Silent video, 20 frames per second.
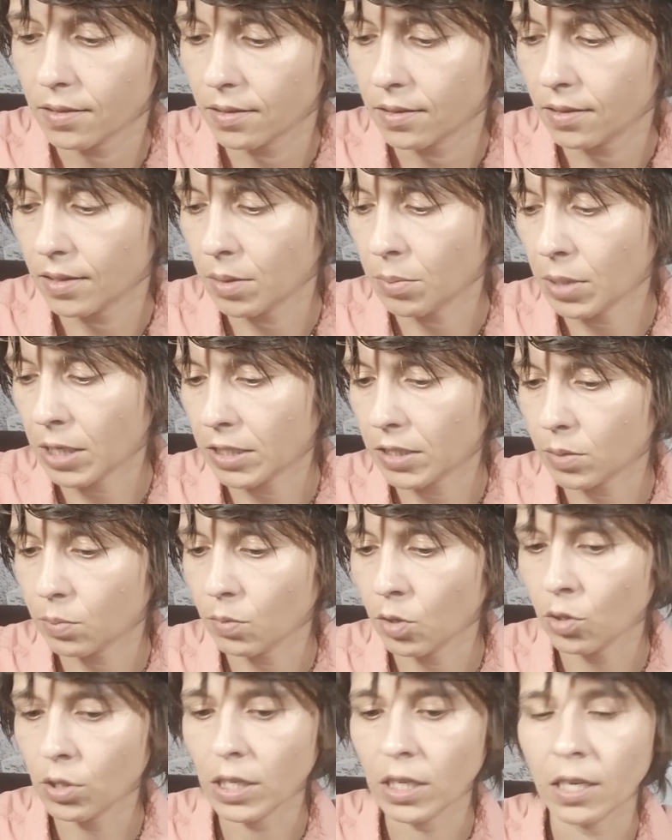Am I
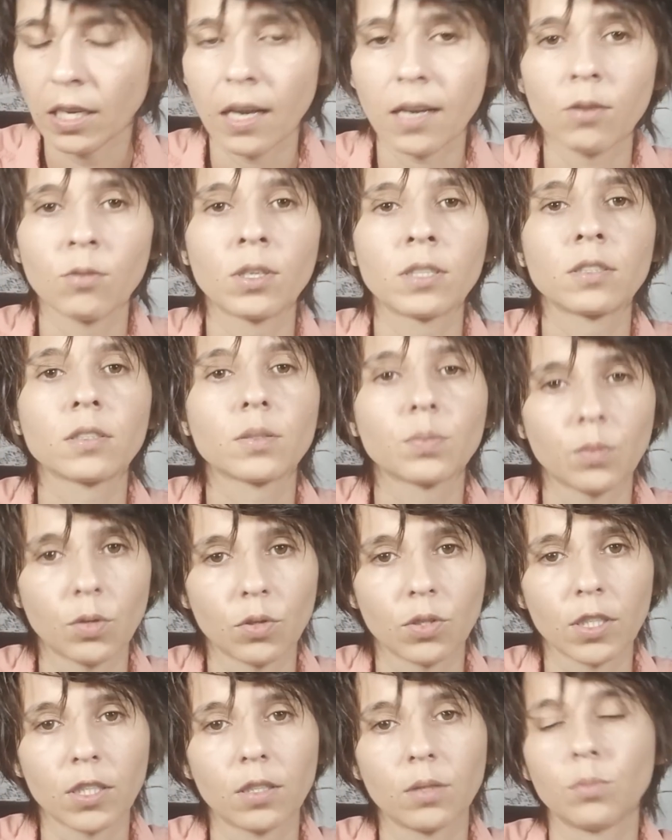smoking? I don't want to
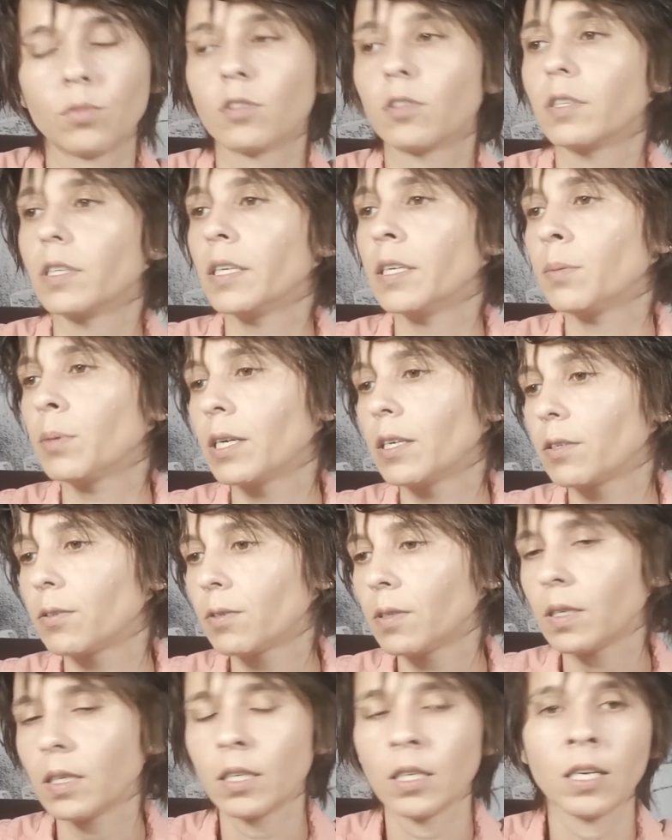smoke anymore. Am I
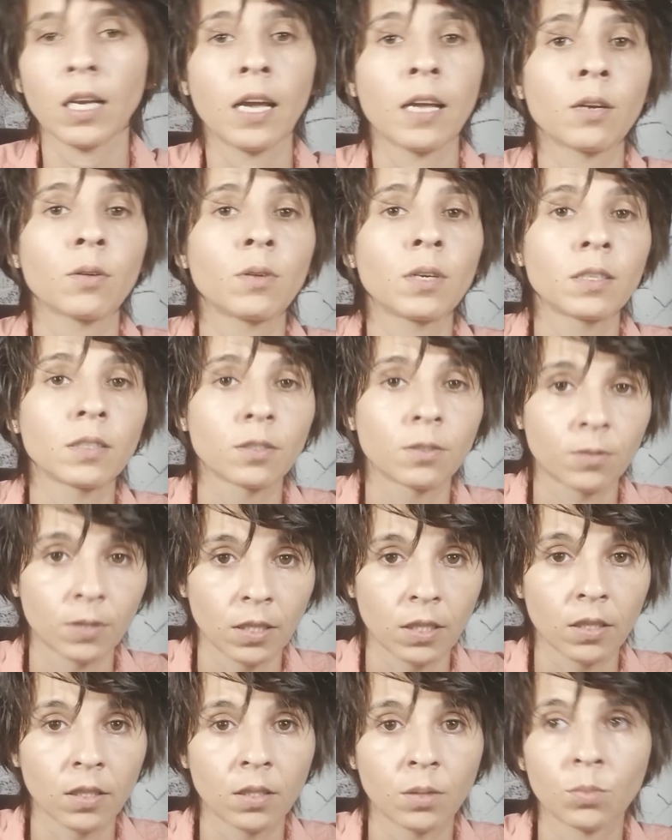drinking? I don't want to
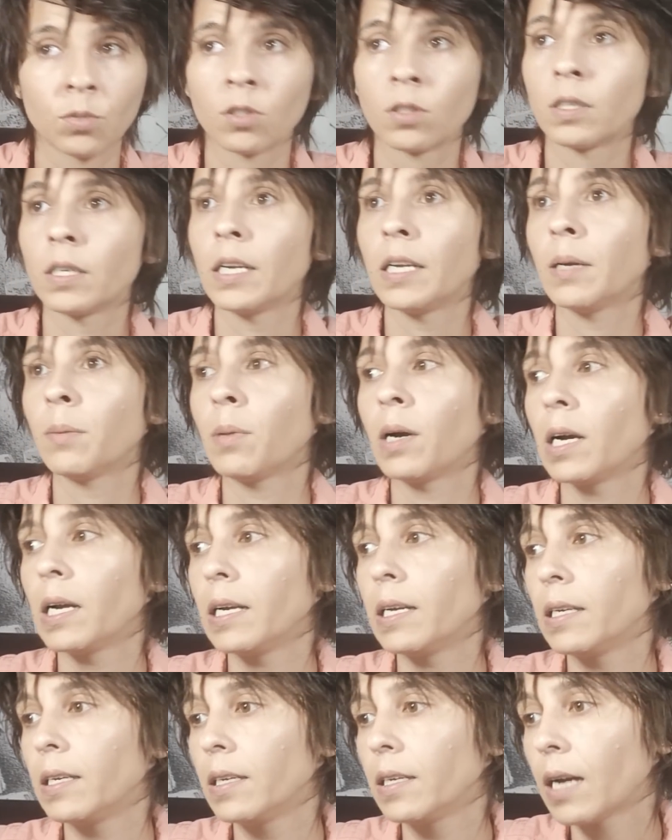drink anymore. Am
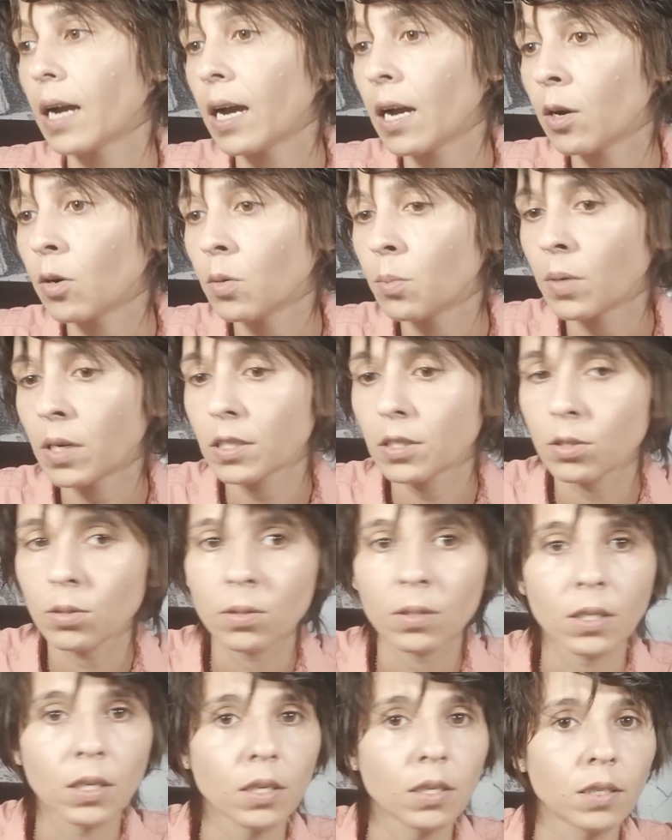I, how am I
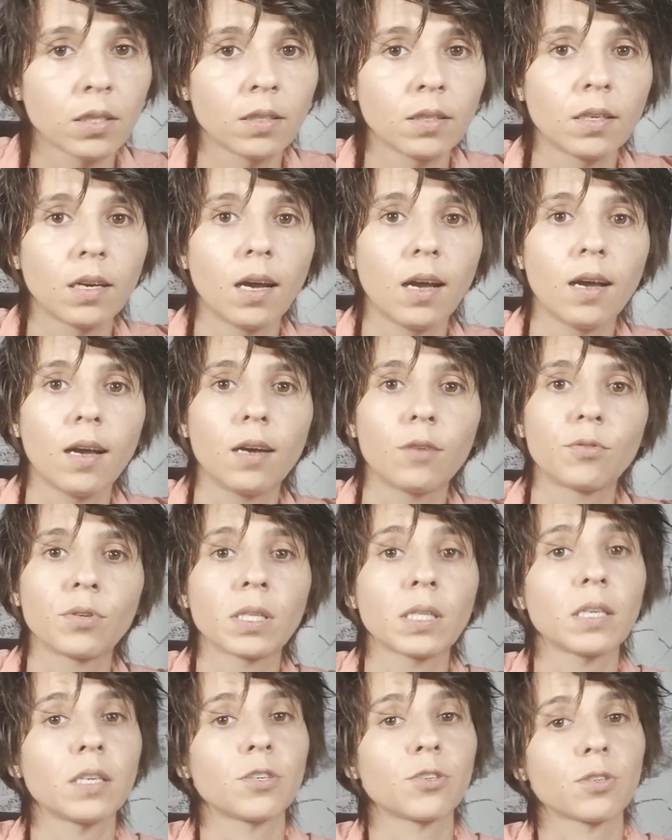doing in uh,
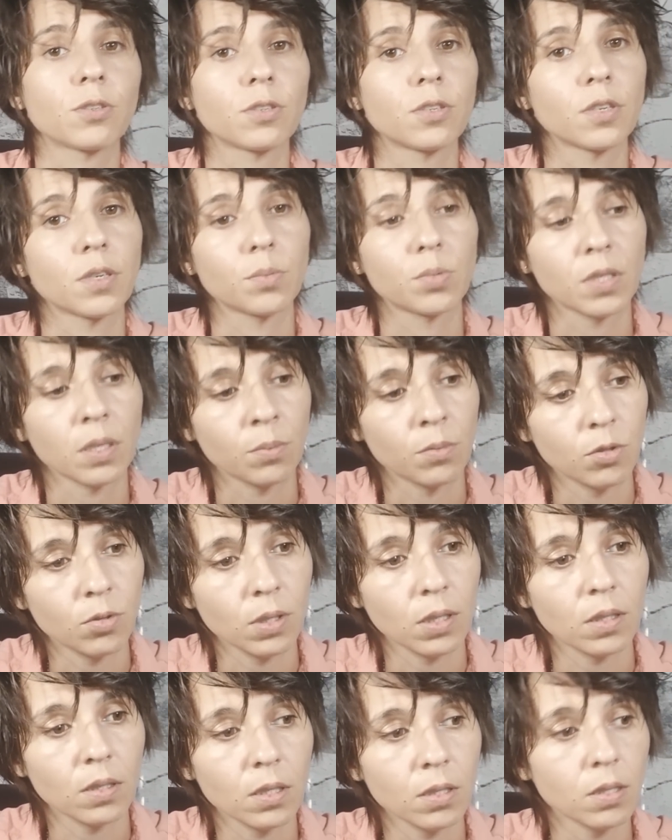relationships? I'm
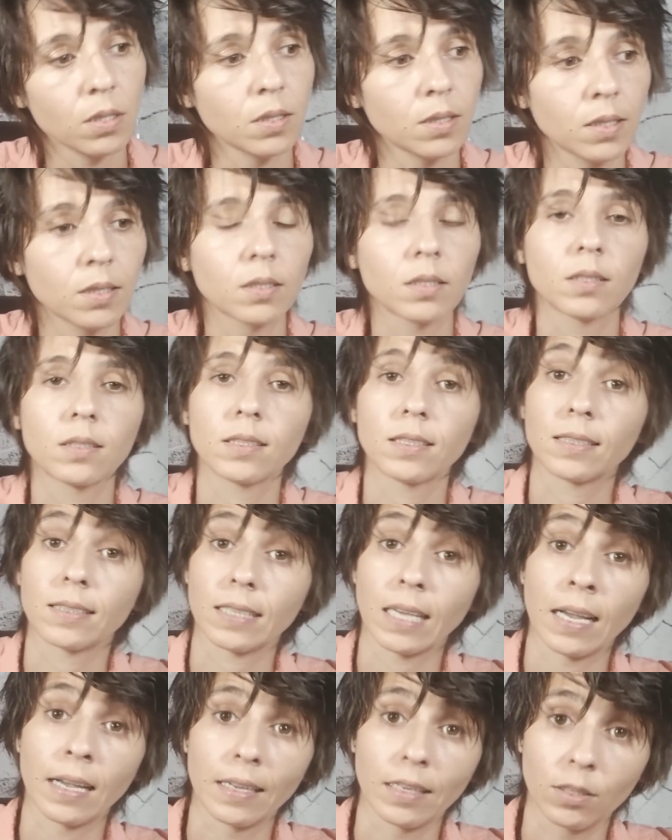doing this and this and
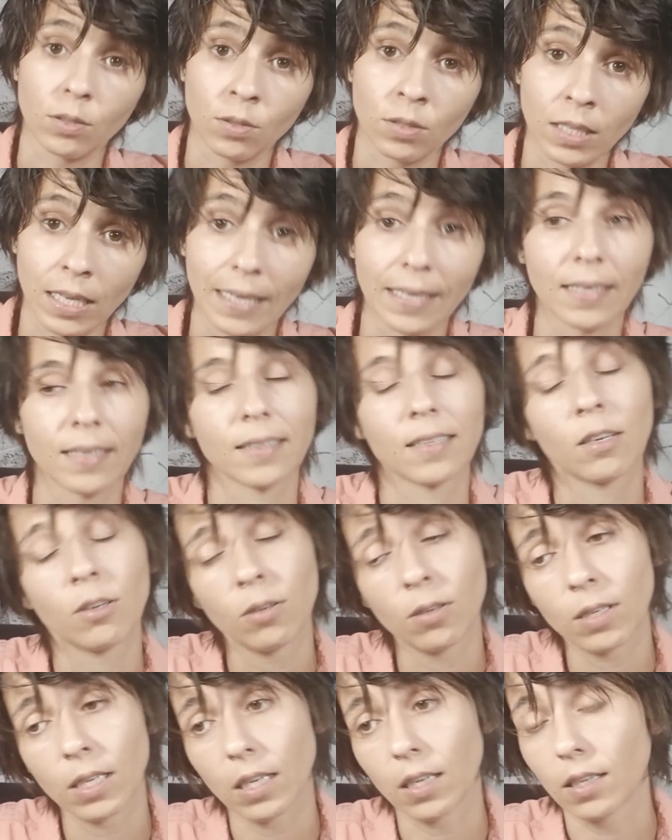this. I don't like it.
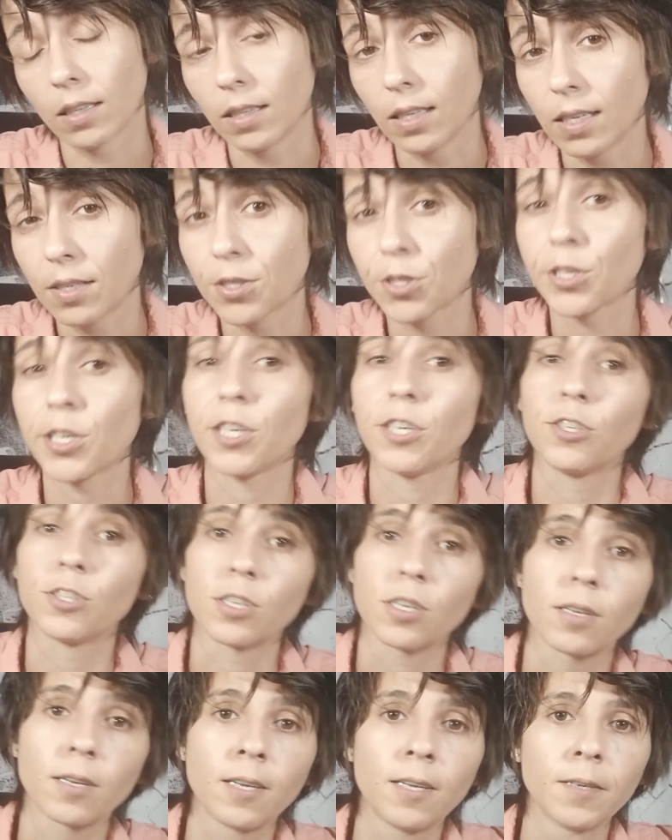Okay, let's change
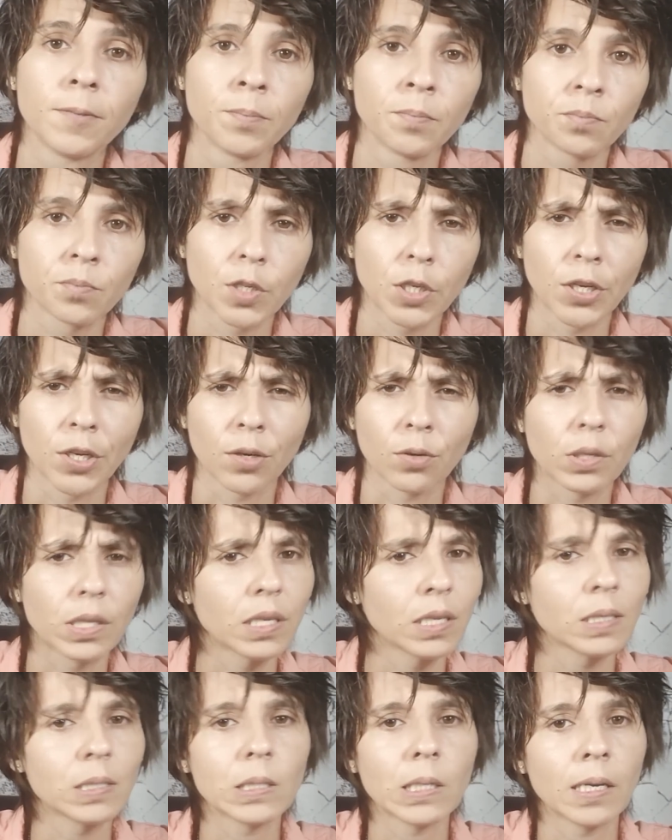it. You know,
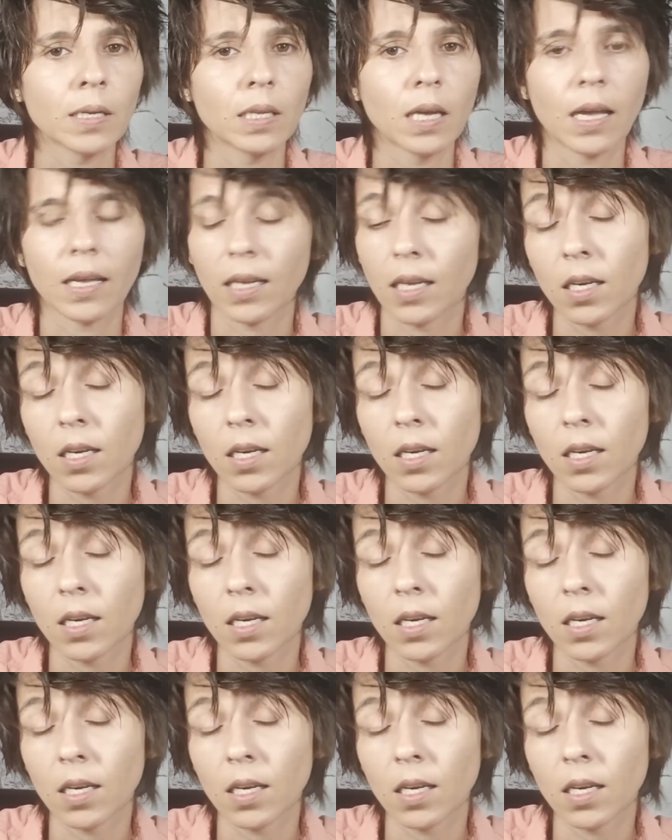things like that.